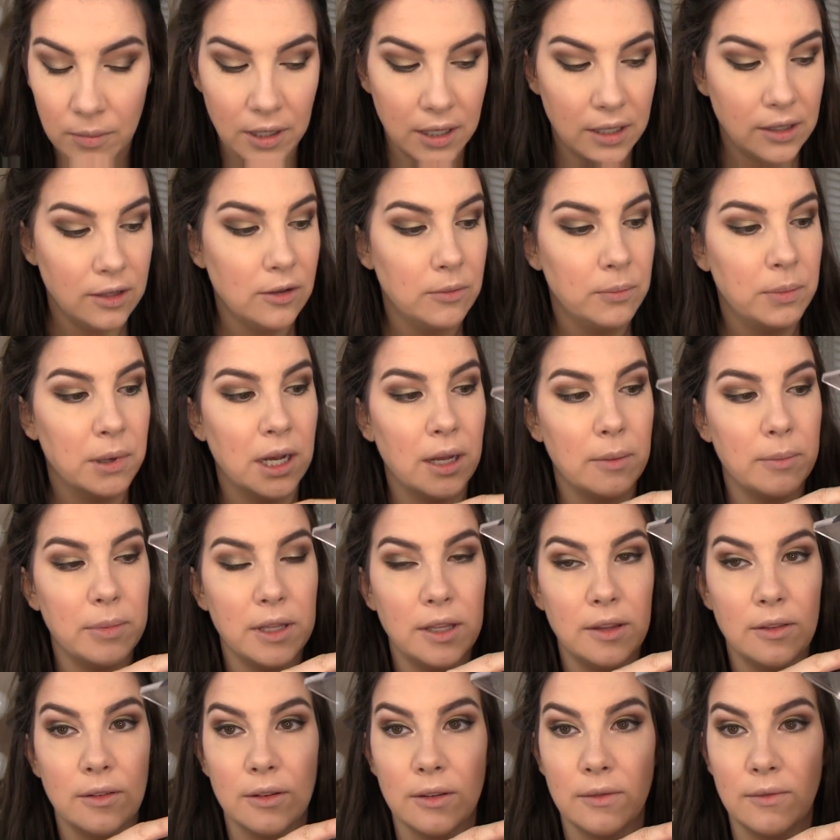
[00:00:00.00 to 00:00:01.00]
But you pop
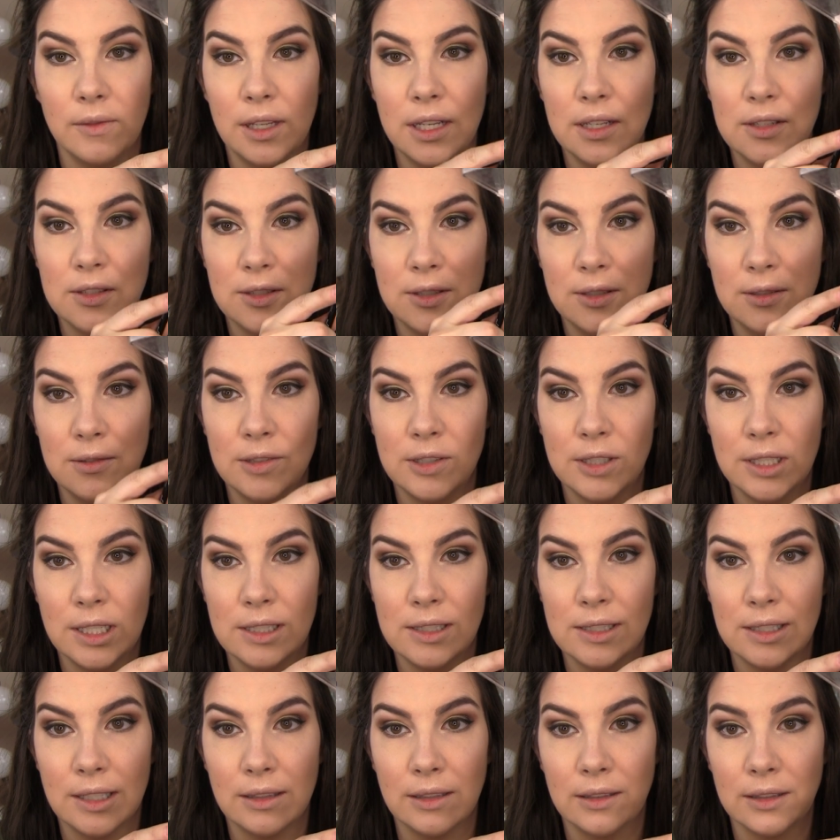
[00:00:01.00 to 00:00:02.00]
either of these two
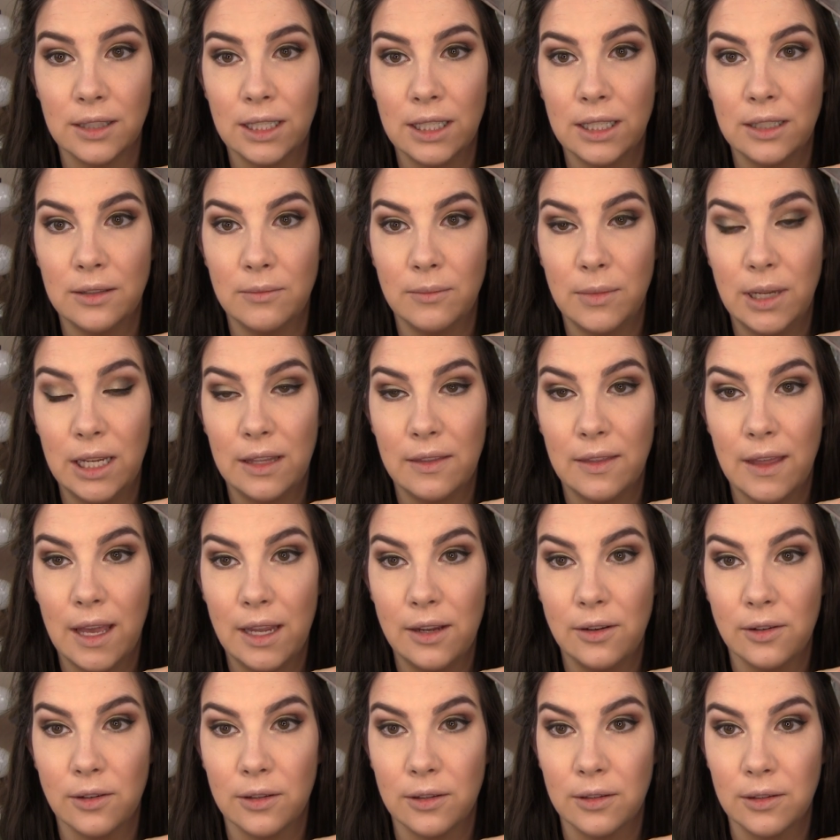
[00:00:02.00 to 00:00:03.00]
shades on the lid and make
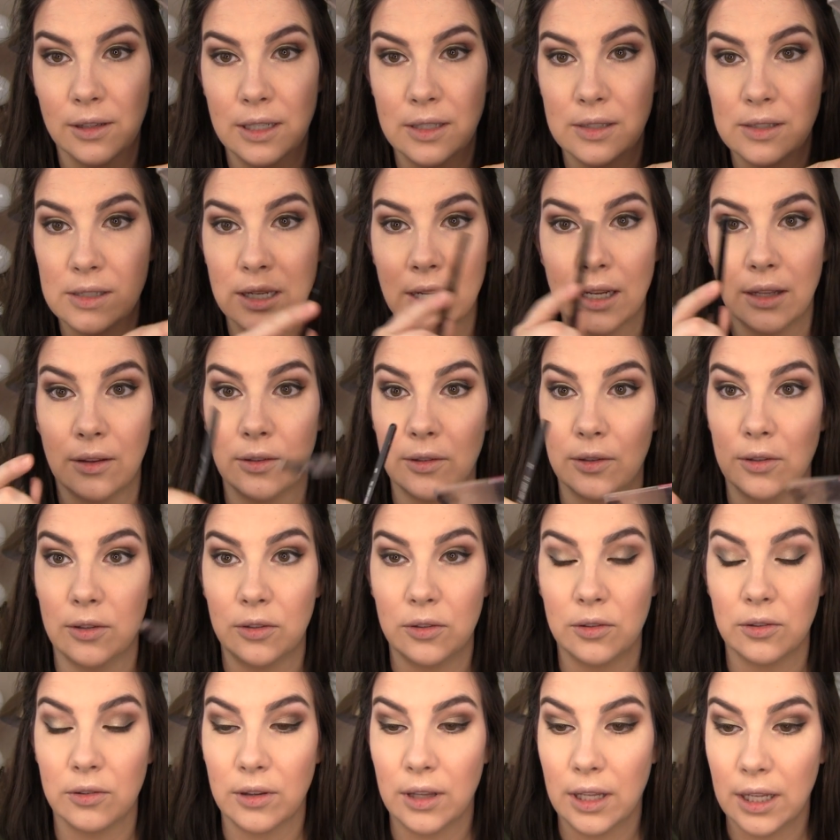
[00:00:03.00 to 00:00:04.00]
that your crease color,
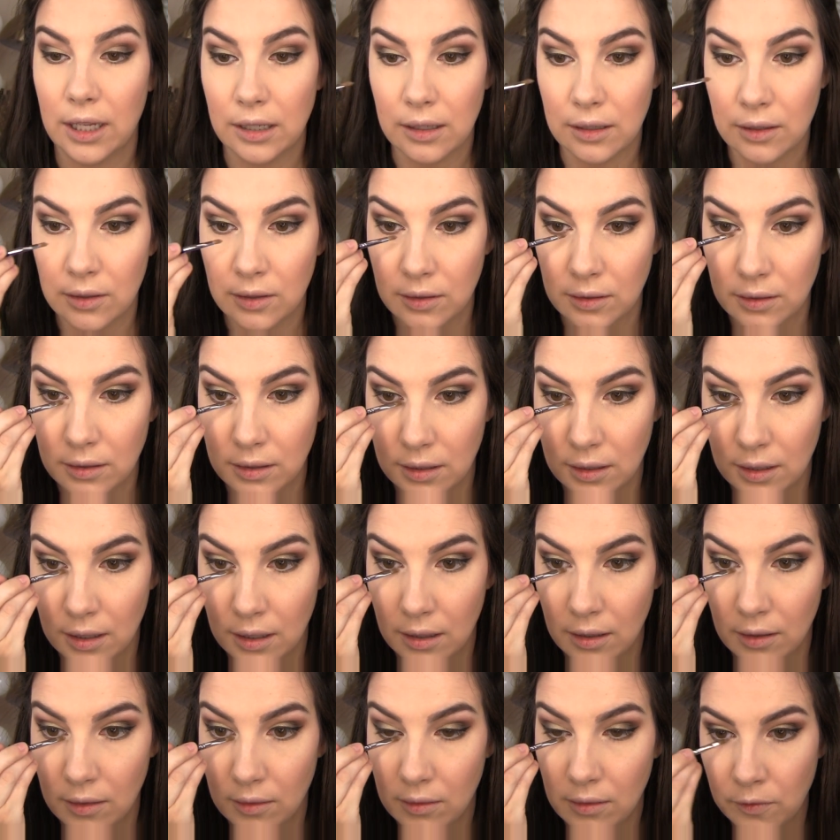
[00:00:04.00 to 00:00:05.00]
you're like good to
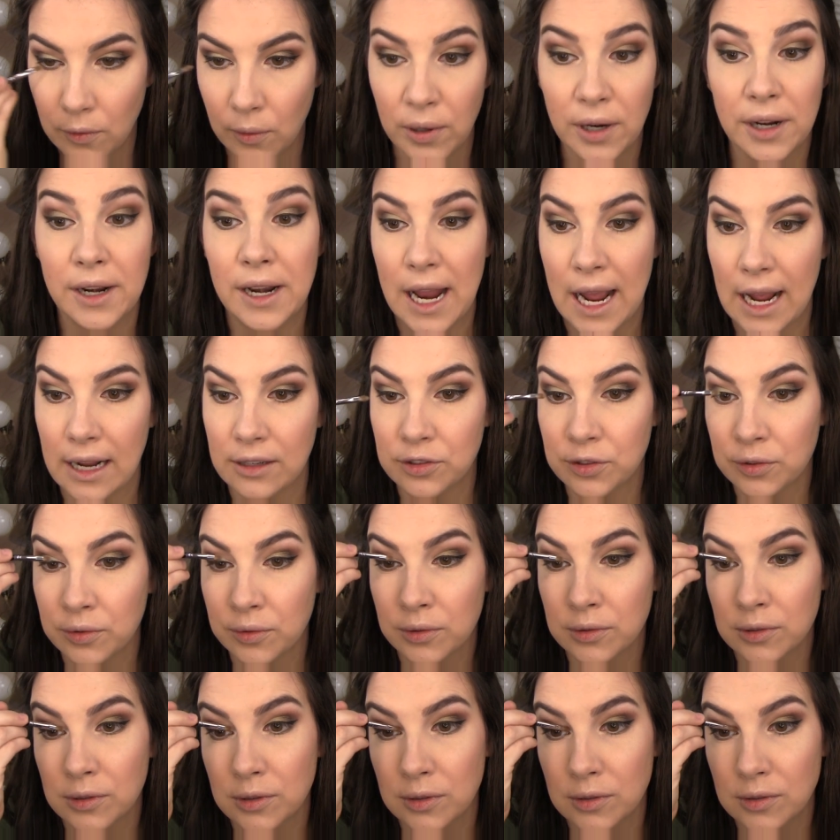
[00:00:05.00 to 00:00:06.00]
go for a
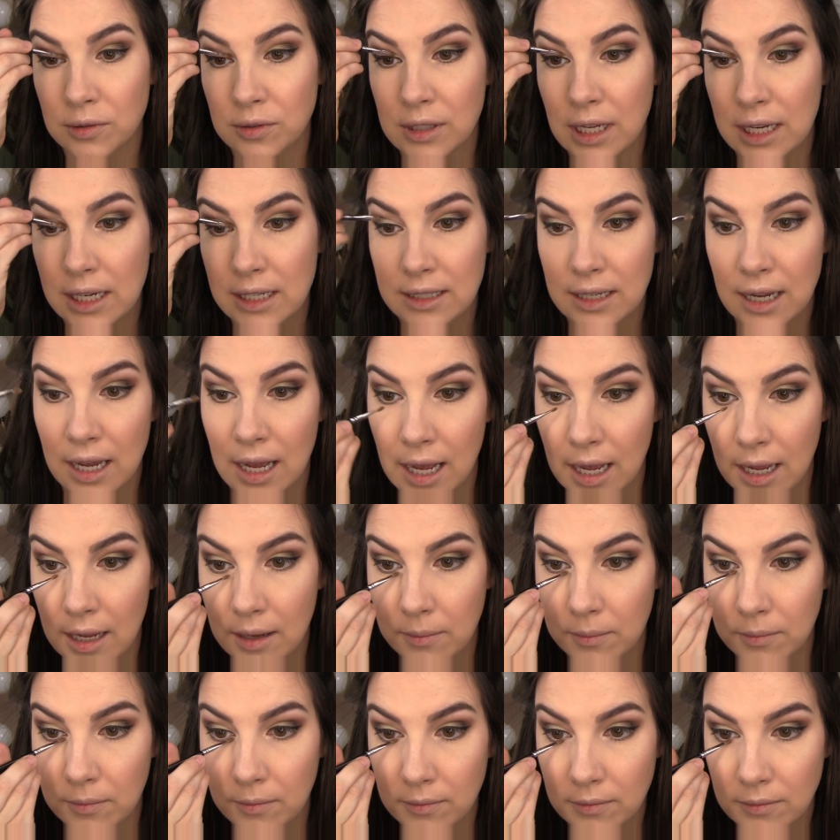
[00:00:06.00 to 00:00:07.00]
natural
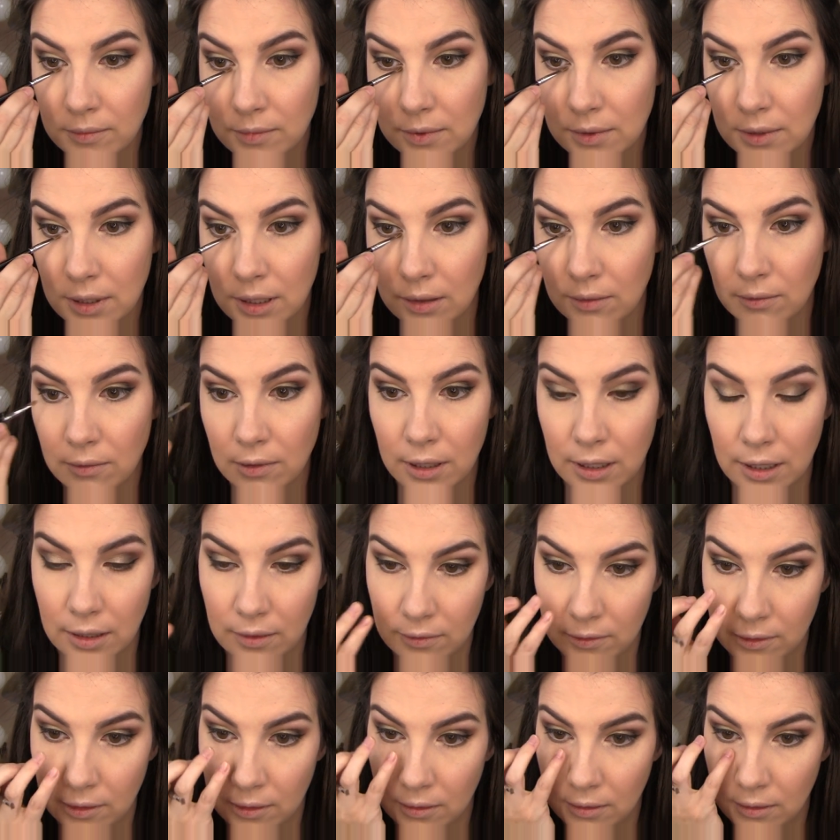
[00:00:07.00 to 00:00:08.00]
daytime kind of
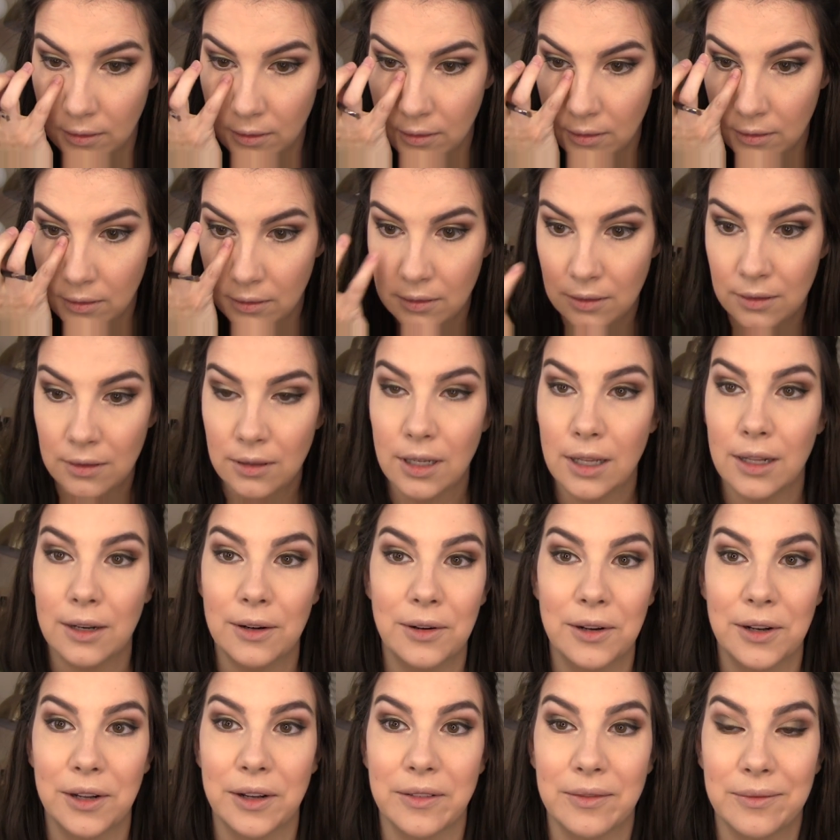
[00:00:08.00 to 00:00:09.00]
whatever I
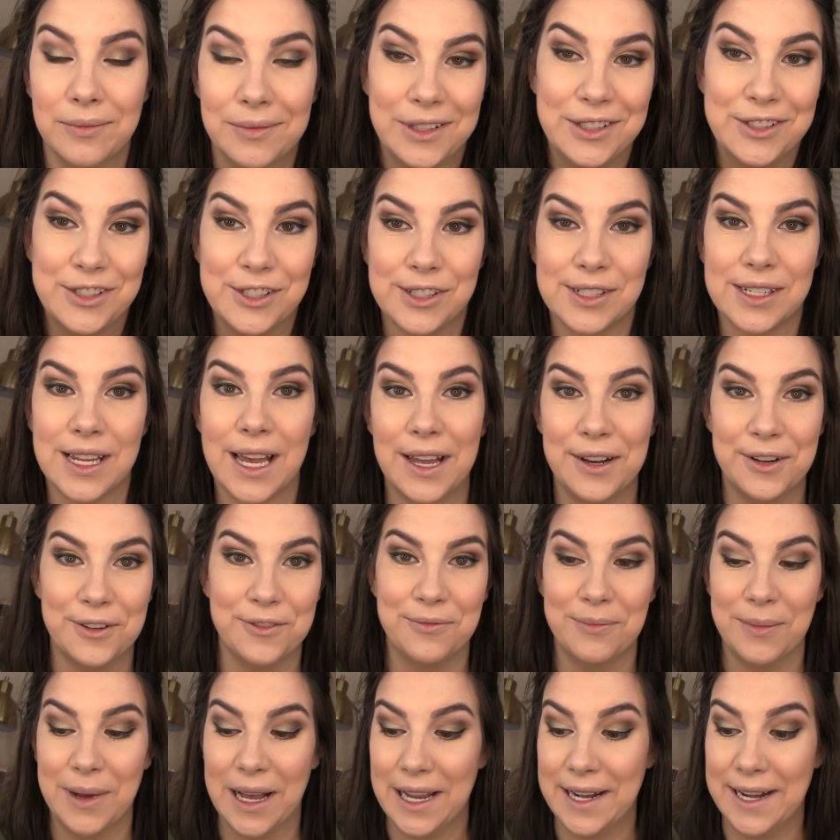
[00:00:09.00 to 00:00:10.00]
don't know, this is kind
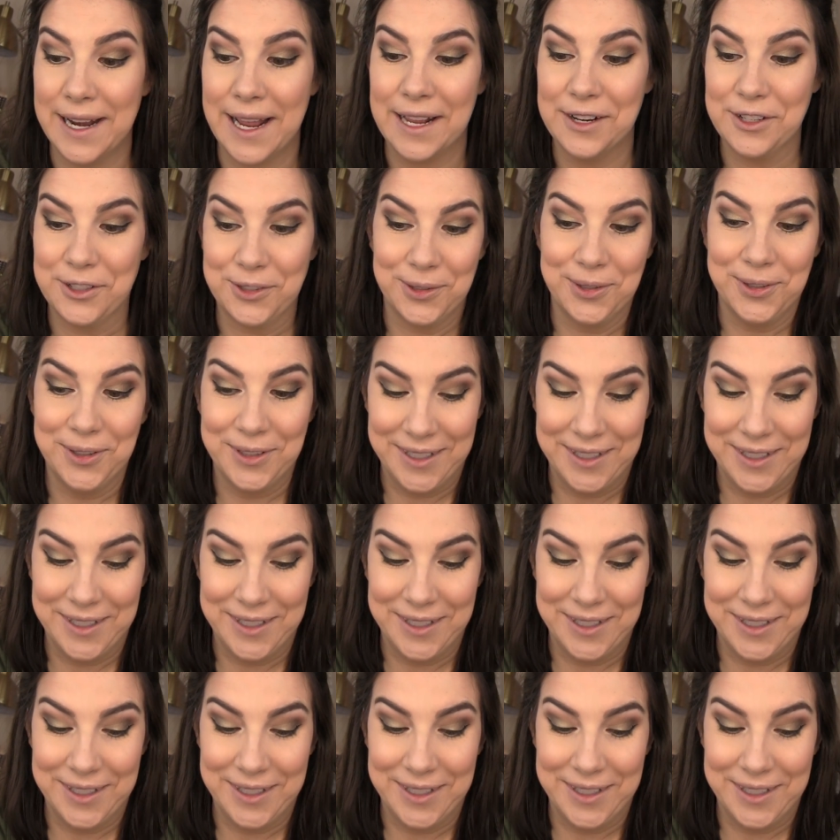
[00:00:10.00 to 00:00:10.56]
of my natural